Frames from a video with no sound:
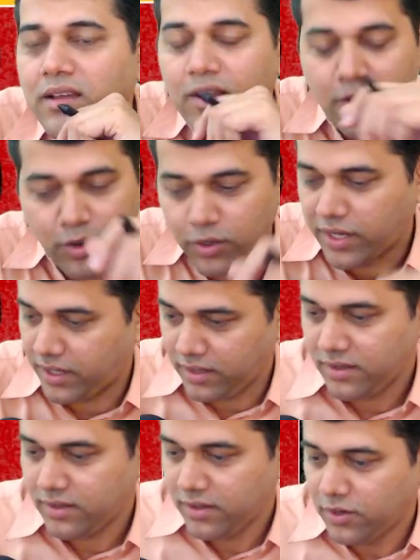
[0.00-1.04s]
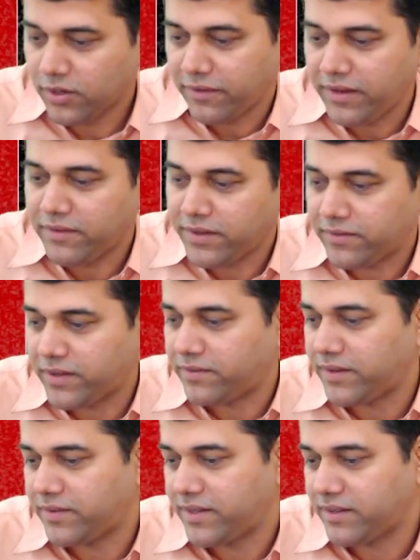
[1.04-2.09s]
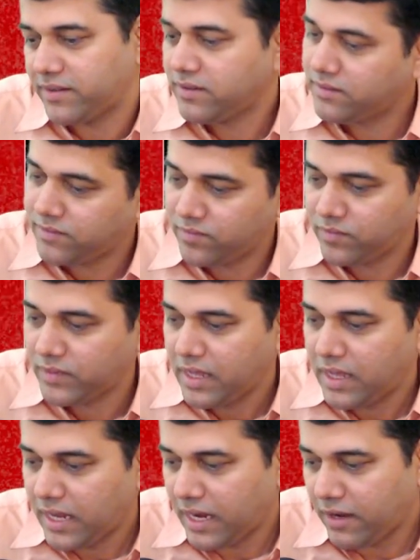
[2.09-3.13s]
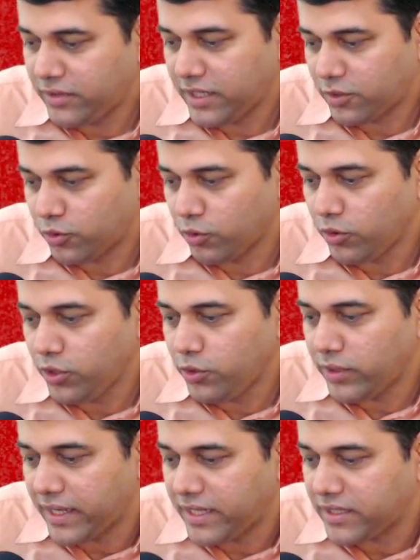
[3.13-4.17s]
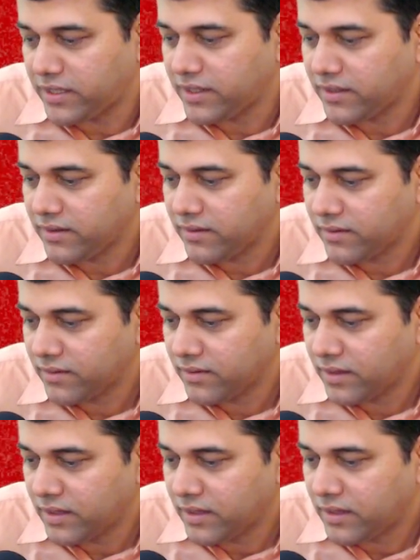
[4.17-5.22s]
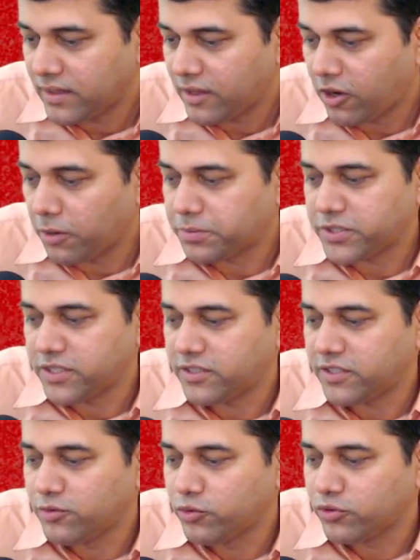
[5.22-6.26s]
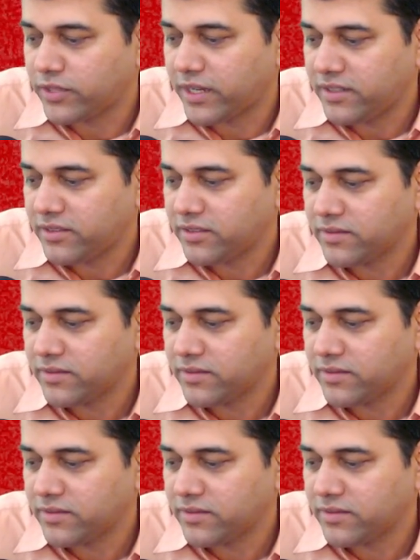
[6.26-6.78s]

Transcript: Okay, wait. Have they told you anything? Option is in whose hands?